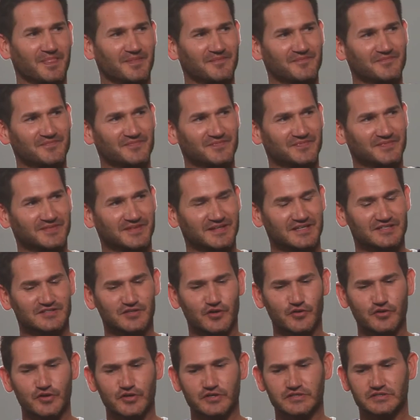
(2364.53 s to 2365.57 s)
to hearing. We love. So
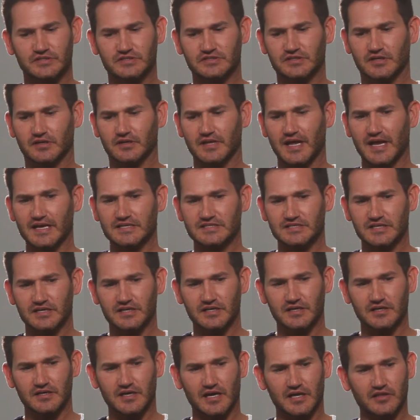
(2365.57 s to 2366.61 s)
there's stories.
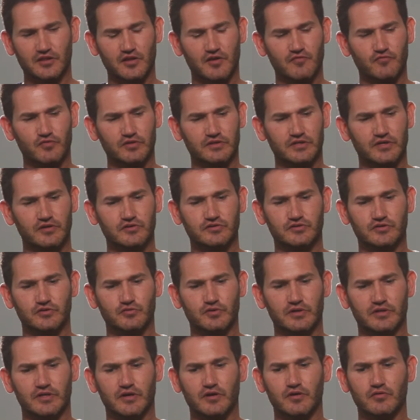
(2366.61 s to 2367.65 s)
Scholastica. I love what they're
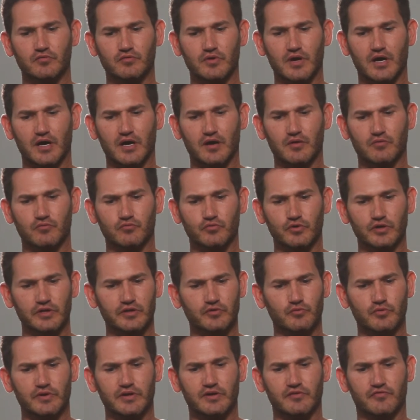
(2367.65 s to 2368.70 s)
doing. They're uh, really
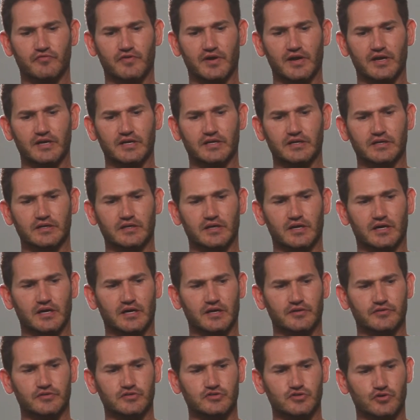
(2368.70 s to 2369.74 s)
redefining uh,
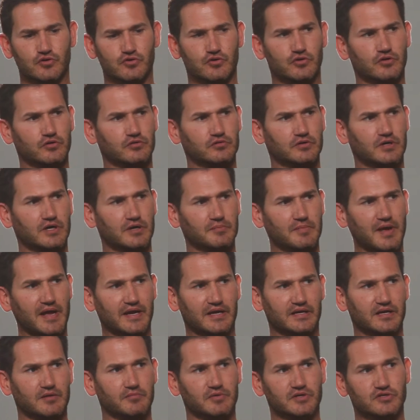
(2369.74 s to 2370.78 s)
the journal, um,
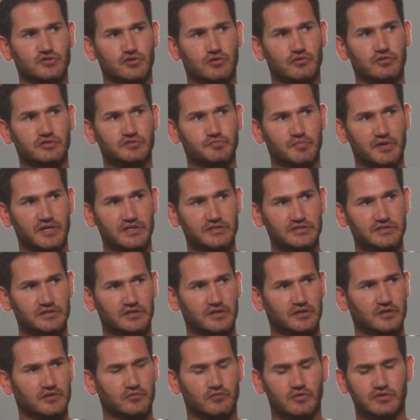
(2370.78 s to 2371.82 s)
academic journal space,
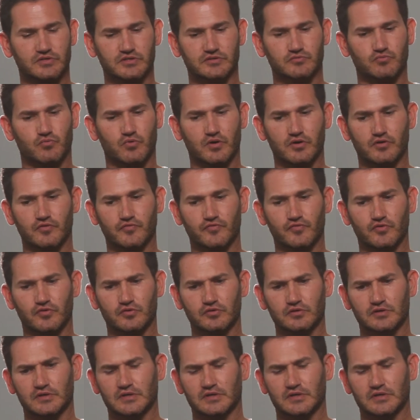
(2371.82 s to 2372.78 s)
hmm. which is wonderful.